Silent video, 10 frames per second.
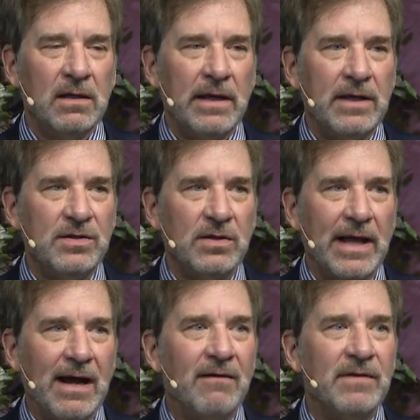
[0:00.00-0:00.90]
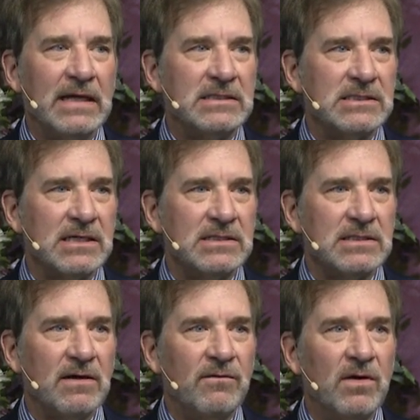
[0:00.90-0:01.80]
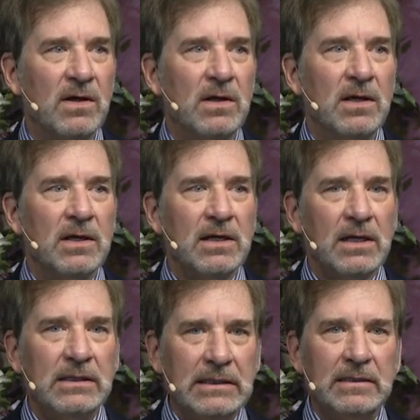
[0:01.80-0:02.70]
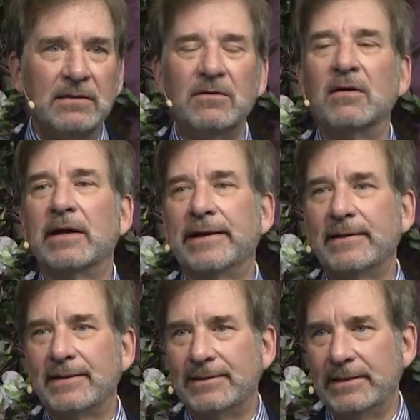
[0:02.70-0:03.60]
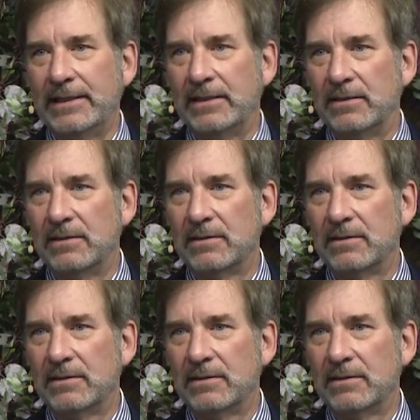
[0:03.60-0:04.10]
and you'll have that sense of clear and clean,